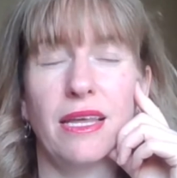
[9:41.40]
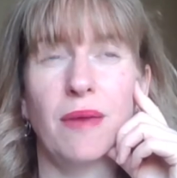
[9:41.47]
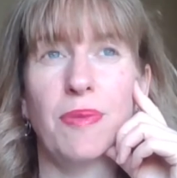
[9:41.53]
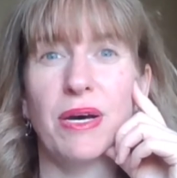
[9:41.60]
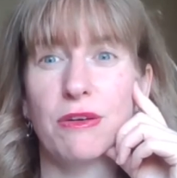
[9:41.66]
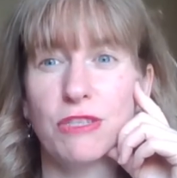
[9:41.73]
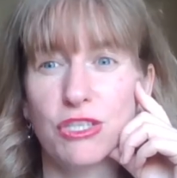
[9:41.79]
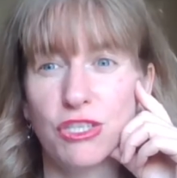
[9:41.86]

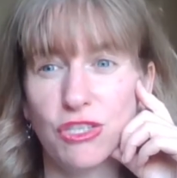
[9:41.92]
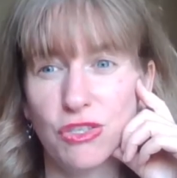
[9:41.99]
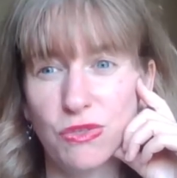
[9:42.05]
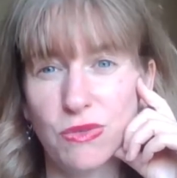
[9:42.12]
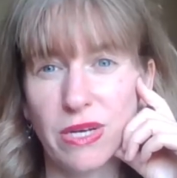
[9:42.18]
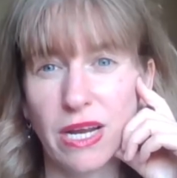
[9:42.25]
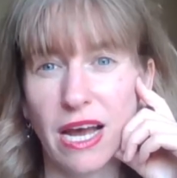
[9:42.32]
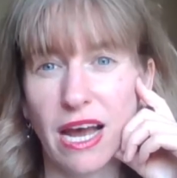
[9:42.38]
about
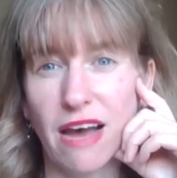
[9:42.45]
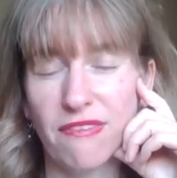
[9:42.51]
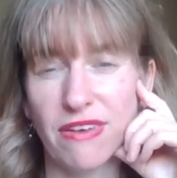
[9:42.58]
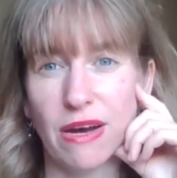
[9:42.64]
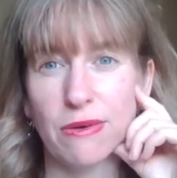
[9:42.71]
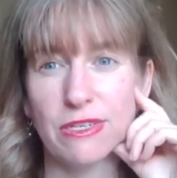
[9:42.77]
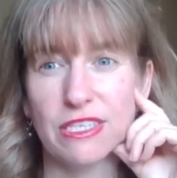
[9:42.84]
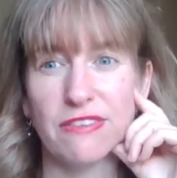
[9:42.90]
2.5
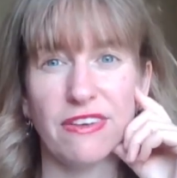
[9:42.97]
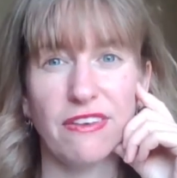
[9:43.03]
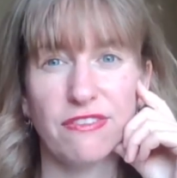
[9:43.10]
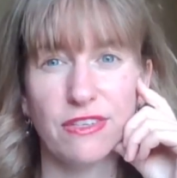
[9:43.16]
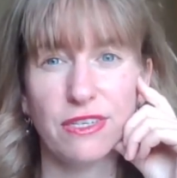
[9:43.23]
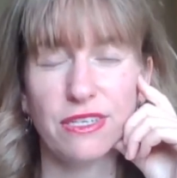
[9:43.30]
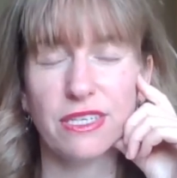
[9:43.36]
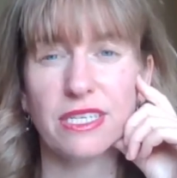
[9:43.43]
hours of
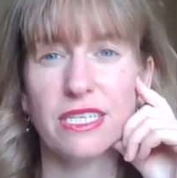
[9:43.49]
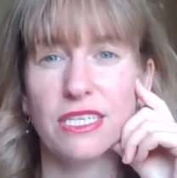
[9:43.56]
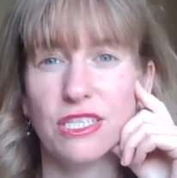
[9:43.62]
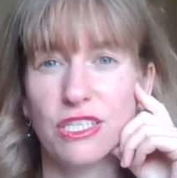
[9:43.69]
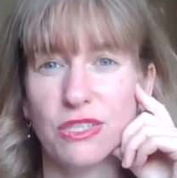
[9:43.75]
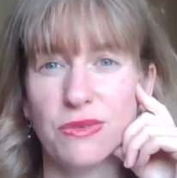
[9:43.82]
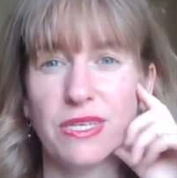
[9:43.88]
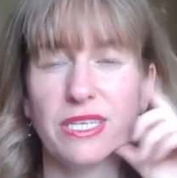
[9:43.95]
effort
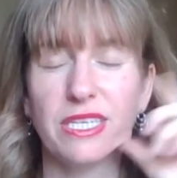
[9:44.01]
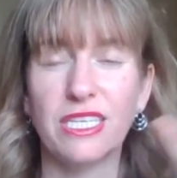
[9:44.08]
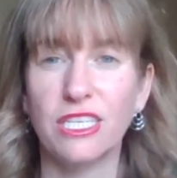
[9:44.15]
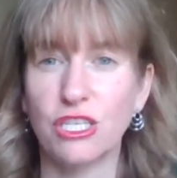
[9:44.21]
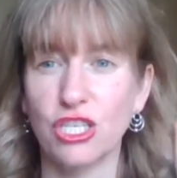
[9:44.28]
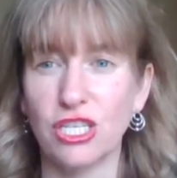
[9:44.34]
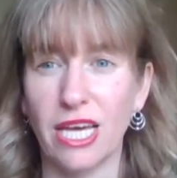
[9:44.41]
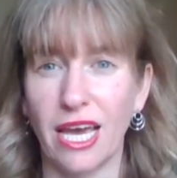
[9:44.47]
into it
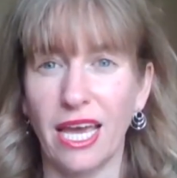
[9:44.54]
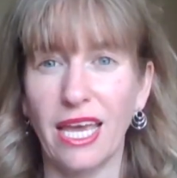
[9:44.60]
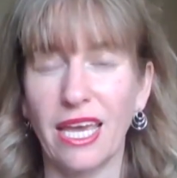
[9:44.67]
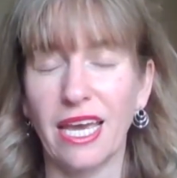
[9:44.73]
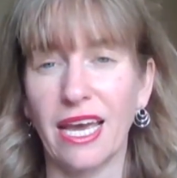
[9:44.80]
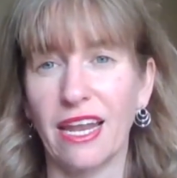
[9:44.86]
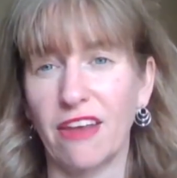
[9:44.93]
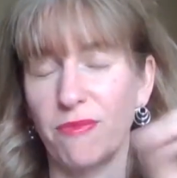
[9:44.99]
each
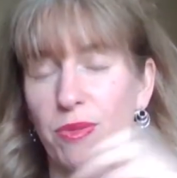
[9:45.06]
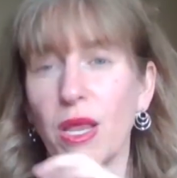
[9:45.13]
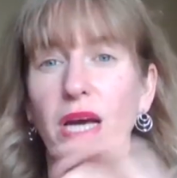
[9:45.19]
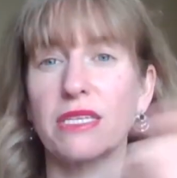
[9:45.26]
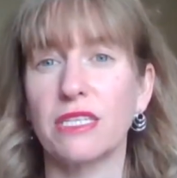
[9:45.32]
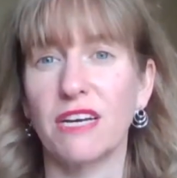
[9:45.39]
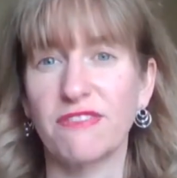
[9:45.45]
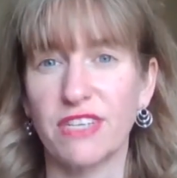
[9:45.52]
day, and I
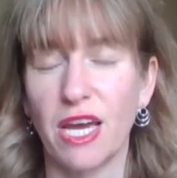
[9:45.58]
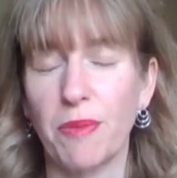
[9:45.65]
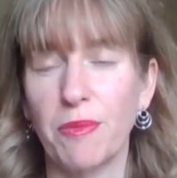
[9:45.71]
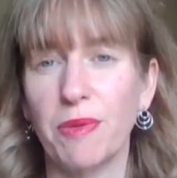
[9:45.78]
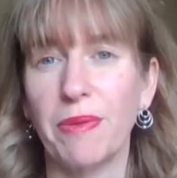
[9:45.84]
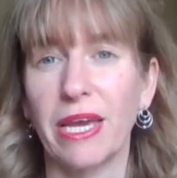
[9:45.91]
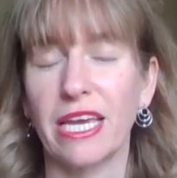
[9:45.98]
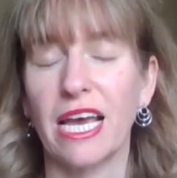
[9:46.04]
blocked off time
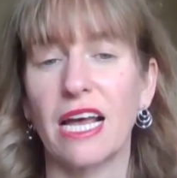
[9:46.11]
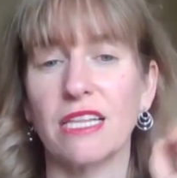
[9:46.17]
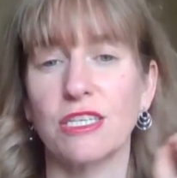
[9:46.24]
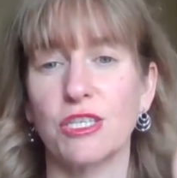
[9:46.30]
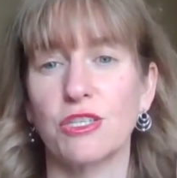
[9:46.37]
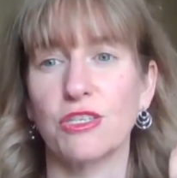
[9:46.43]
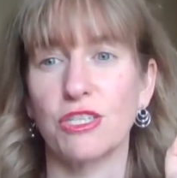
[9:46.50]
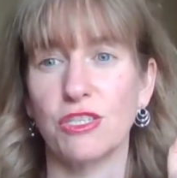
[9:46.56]
in my
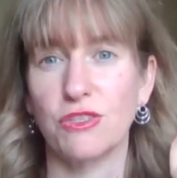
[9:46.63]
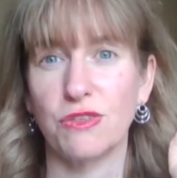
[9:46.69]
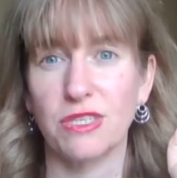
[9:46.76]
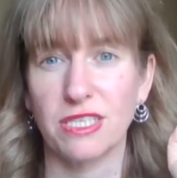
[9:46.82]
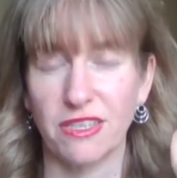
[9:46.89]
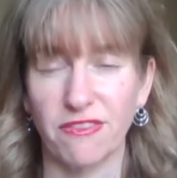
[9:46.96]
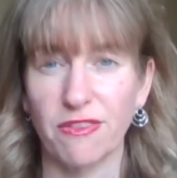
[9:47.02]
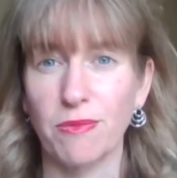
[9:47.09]
calendar to do
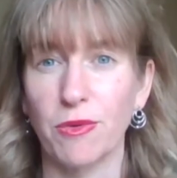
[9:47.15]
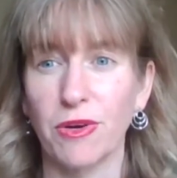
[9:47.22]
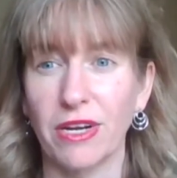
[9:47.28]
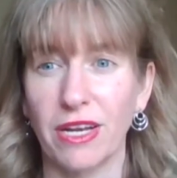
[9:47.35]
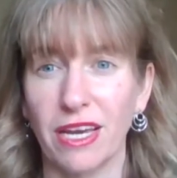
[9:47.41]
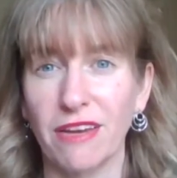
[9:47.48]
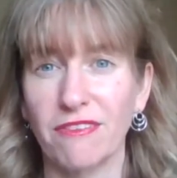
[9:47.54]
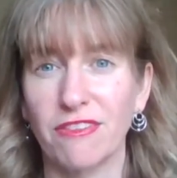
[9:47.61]
this every
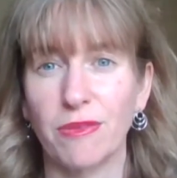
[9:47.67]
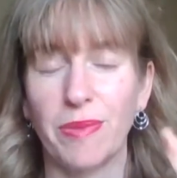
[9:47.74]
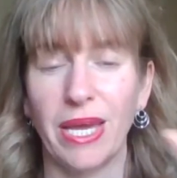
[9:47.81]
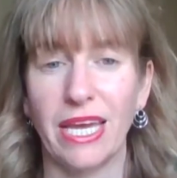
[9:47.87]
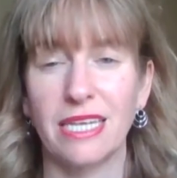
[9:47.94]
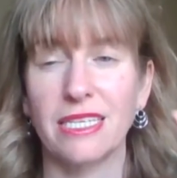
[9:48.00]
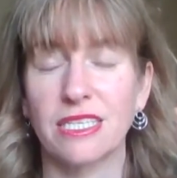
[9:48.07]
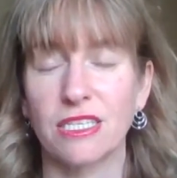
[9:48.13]
morning from
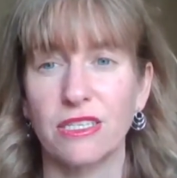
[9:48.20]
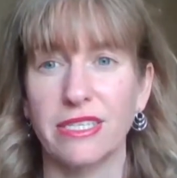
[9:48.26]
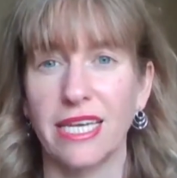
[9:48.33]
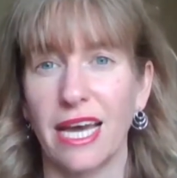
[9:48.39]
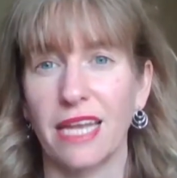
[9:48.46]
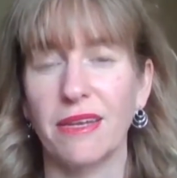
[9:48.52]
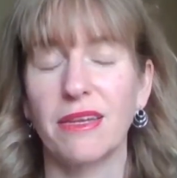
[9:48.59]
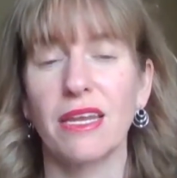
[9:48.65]
8 until
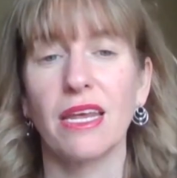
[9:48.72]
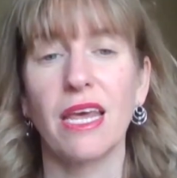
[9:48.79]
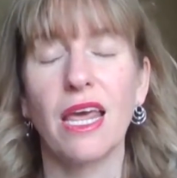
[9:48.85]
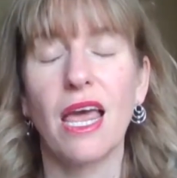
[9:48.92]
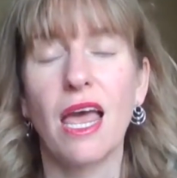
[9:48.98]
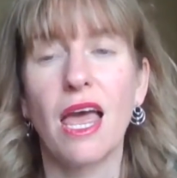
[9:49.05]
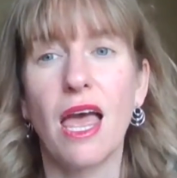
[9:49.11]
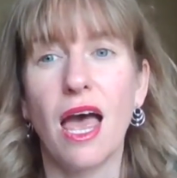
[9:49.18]
10,
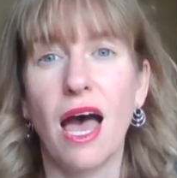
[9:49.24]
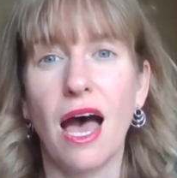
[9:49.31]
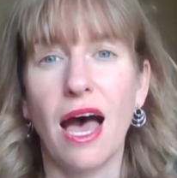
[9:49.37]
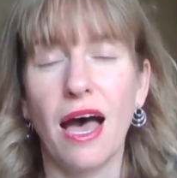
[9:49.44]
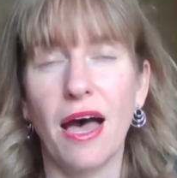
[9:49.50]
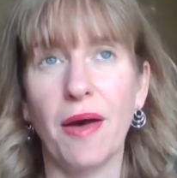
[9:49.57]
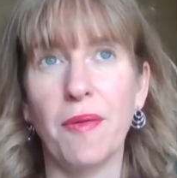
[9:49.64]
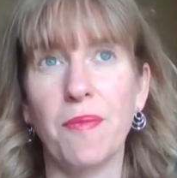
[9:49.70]

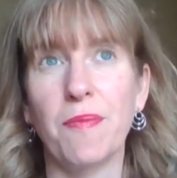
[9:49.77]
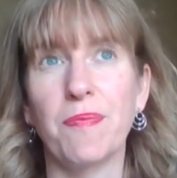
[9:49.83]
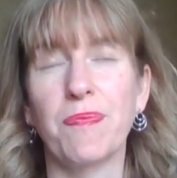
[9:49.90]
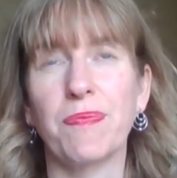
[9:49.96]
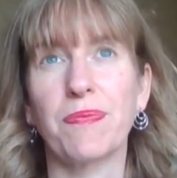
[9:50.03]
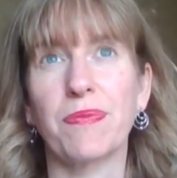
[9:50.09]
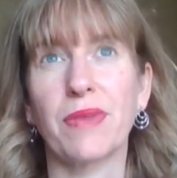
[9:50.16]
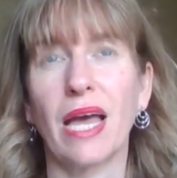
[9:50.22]

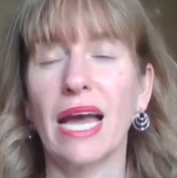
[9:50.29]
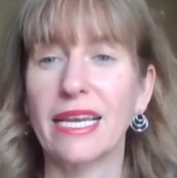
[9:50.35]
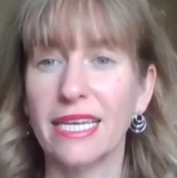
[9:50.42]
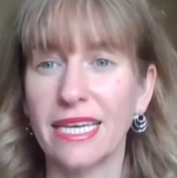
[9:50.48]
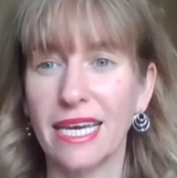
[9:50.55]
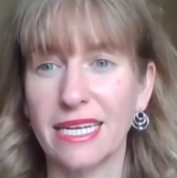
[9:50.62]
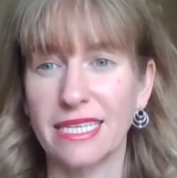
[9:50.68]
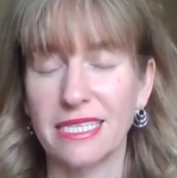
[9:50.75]
I
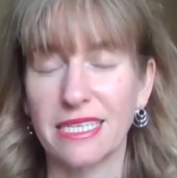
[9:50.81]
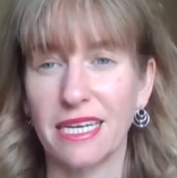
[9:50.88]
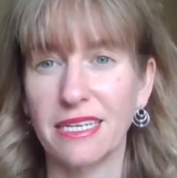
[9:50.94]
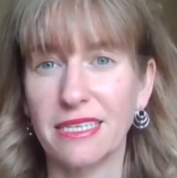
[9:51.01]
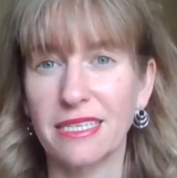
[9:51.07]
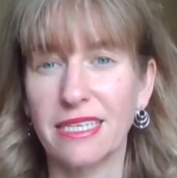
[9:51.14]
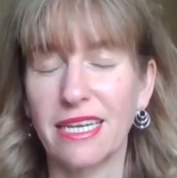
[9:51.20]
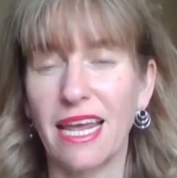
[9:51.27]
can get it done.
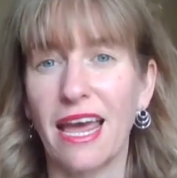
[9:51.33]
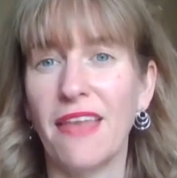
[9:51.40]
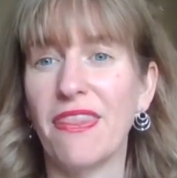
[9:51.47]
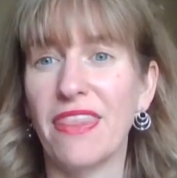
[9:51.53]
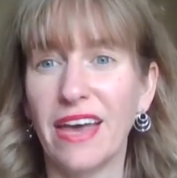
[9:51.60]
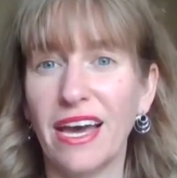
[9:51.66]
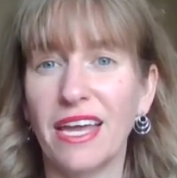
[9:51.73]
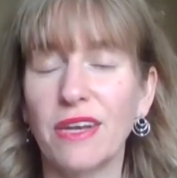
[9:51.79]

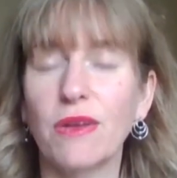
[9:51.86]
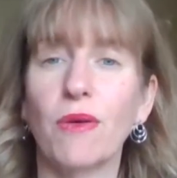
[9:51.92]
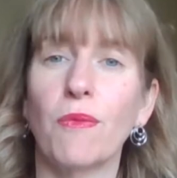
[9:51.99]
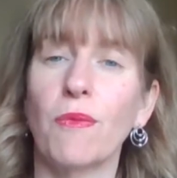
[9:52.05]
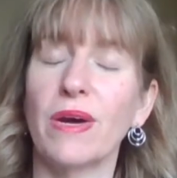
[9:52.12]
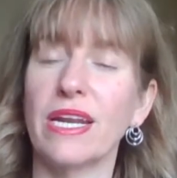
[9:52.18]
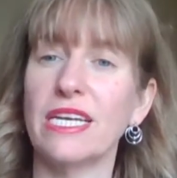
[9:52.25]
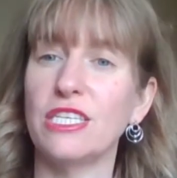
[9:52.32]
And then
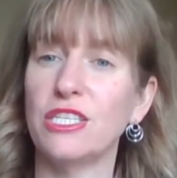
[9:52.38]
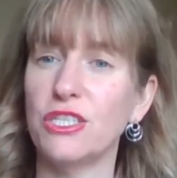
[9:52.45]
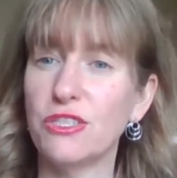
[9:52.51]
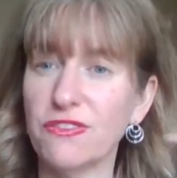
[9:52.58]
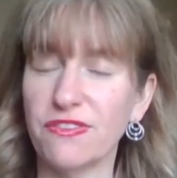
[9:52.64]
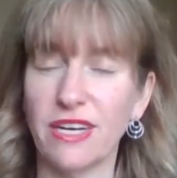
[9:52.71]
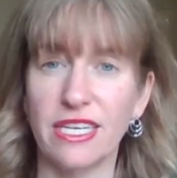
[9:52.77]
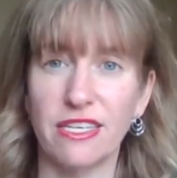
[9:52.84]
when I
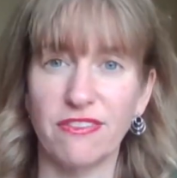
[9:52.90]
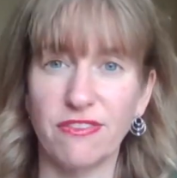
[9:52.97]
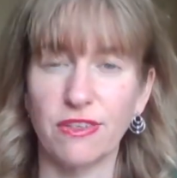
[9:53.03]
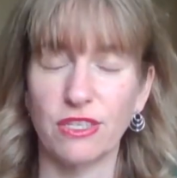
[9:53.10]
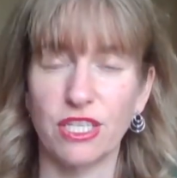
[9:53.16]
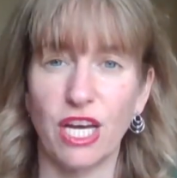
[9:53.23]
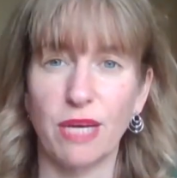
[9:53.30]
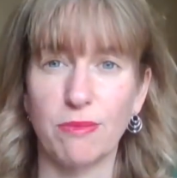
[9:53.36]
do find a
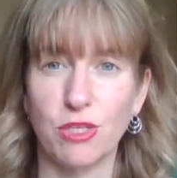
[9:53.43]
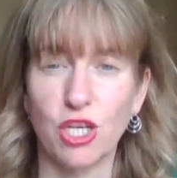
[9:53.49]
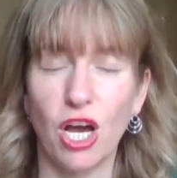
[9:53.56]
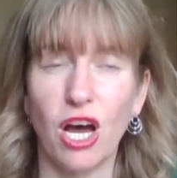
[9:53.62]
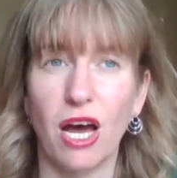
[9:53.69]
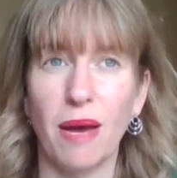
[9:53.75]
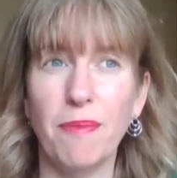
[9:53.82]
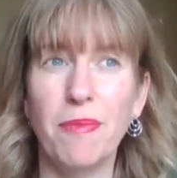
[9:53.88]
full-time
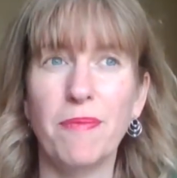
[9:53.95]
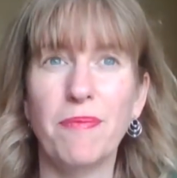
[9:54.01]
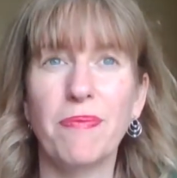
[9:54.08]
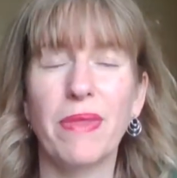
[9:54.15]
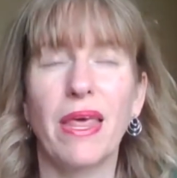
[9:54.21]
job,